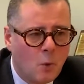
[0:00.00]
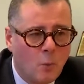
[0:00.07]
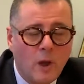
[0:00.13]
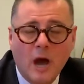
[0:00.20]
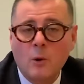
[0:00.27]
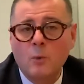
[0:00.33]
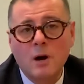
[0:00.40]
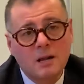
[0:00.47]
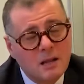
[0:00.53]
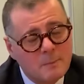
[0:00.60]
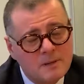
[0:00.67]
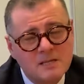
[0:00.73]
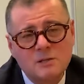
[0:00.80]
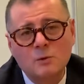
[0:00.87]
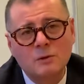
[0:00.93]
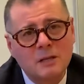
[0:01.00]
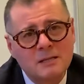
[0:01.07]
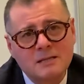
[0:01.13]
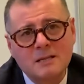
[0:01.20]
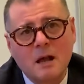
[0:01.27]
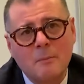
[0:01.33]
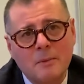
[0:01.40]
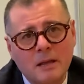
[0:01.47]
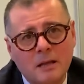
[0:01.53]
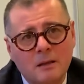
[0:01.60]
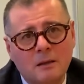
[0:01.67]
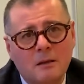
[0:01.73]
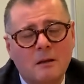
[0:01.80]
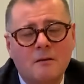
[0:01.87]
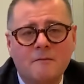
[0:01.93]
we are welcoming students
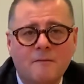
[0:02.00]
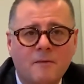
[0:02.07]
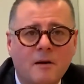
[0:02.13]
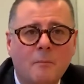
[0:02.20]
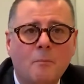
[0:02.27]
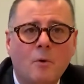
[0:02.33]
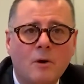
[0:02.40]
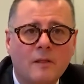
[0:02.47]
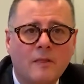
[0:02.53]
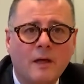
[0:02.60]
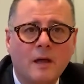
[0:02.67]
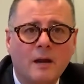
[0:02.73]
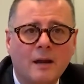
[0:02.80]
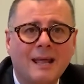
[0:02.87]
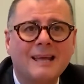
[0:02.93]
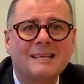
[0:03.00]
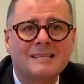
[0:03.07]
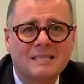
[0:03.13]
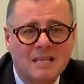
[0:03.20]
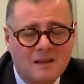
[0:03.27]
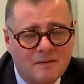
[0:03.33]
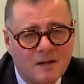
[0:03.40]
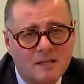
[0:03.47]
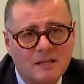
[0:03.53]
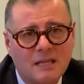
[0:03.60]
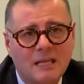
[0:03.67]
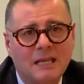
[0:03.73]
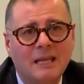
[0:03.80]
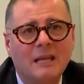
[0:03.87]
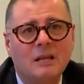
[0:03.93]
coming from more than
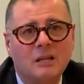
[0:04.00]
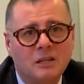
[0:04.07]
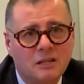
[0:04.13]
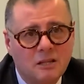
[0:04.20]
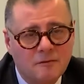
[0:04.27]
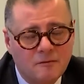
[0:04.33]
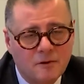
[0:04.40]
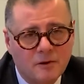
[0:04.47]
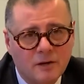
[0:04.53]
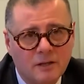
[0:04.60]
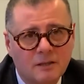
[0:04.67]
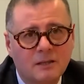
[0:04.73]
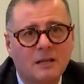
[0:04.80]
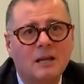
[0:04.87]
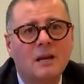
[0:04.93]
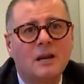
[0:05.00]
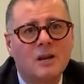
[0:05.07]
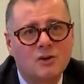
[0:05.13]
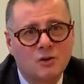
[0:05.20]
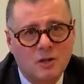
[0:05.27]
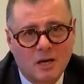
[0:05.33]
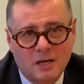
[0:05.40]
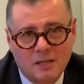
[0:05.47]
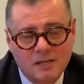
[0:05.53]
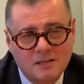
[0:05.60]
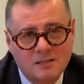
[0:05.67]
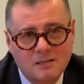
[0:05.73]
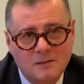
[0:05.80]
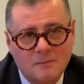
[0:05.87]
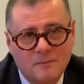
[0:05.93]
70 different
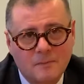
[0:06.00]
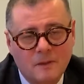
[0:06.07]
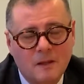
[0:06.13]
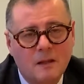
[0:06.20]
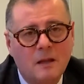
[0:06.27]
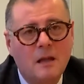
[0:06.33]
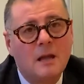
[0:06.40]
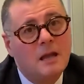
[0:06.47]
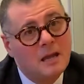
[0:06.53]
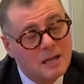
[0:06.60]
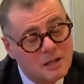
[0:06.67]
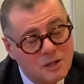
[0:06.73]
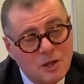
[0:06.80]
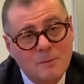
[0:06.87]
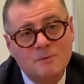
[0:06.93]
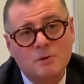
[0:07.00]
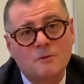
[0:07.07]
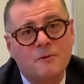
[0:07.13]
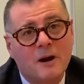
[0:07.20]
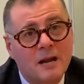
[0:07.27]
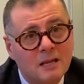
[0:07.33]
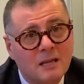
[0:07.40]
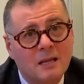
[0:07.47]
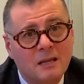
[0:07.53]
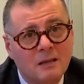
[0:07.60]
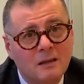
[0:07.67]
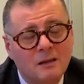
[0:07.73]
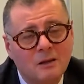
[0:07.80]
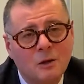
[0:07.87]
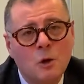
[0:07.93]
nationalities. In terms of
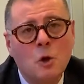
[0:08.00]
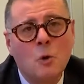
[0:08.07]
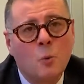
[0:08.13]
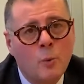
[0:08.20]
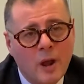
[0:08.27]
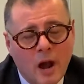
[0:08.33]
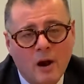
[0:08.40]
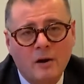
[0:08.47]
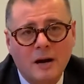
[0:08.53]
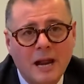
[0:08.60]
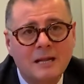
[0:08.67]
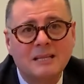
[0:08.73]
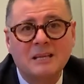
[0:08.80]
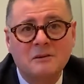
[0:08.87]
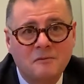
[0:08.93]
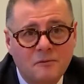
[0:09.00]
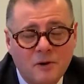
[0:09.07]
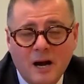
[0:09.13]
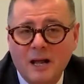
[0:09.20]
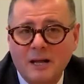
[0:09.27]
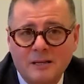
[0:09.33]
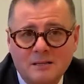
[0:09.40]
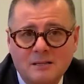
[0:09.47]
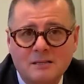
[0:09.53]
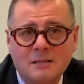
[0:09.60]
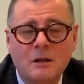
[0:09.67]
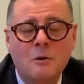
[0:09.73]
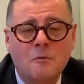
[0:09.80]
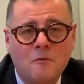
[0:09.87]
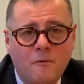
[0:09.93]
ranking, we are ranked in France
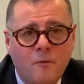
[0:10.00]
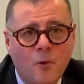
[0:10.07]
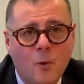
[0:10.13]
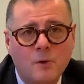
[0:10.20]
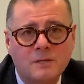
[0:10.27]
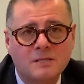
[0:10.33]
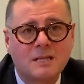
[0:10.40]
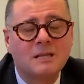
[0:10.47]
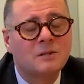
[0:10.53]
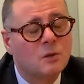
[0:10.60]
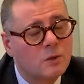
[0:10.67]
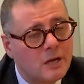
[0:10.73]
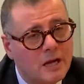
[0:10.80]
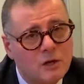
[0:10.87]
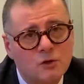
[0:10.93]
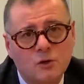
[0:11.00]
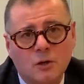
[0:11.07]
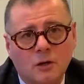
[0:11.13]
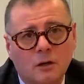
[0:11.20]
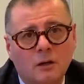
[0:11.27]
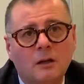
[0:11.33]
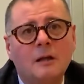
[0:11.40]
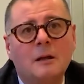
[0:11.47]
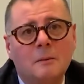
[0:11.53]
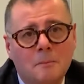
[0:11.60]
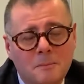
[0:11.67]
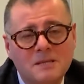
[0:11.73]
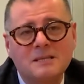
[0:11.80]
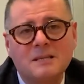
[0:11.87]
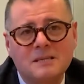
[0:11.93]
first intercultural
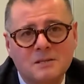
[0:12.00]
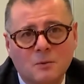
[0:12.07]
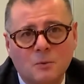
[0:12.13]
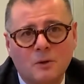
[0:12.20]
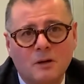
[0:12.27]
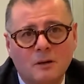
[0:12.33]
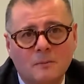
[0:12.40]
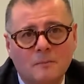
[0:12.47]
business school,